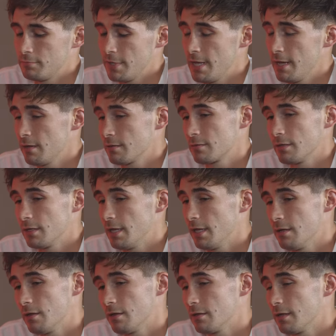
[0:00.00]
yeah,
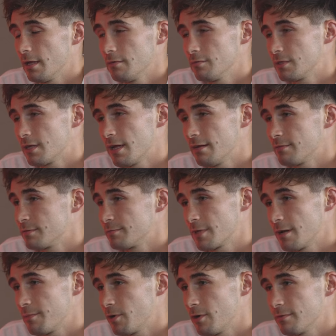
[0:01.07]
it helps to have some
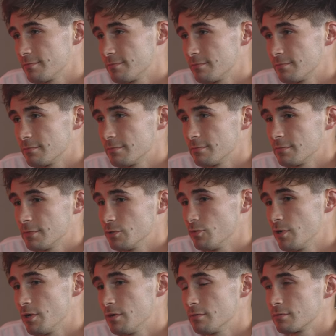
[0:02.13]
time off as
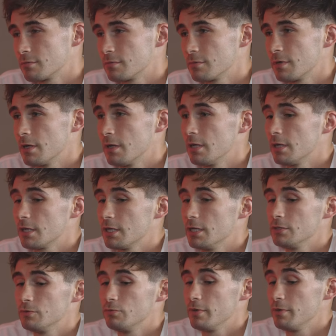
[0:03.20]
well,
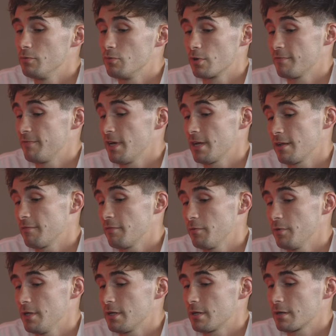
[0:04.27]
because we were fighting every
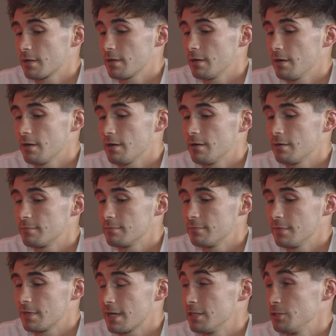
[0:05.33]
week, um,
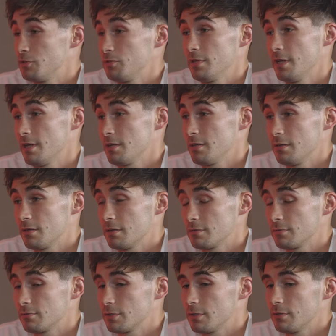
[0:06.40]
and I enjoy that. You
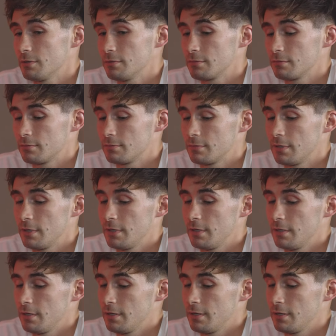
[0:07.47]
know, so
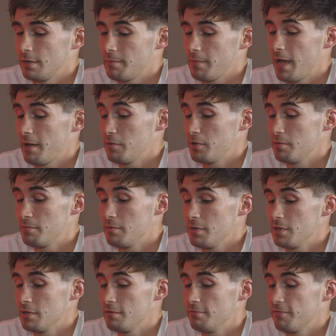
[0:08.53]
happy to
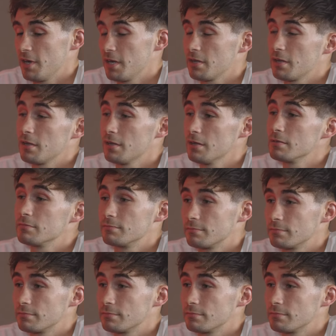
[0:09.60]
be fighting again.